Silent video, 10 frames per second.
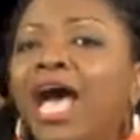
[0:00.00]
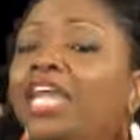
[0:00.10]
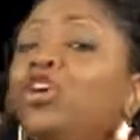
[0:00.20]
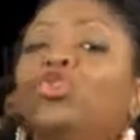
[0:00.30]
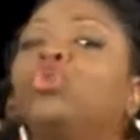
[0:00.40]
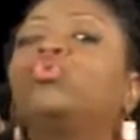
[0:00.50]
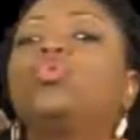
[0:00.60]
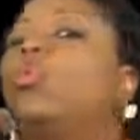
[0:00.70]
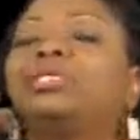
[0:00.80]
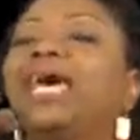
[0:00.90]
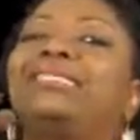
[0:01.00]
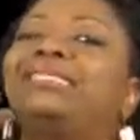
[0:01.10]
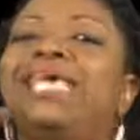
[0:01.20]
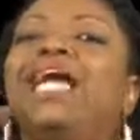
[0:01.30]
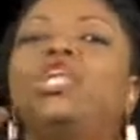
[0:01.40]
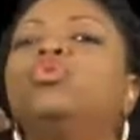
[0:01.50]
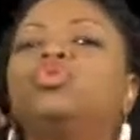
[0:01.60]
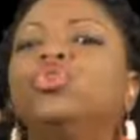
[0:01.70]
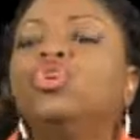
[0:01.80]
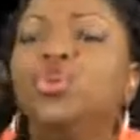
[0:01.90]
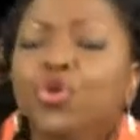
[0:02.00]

and you don't do what I tell you to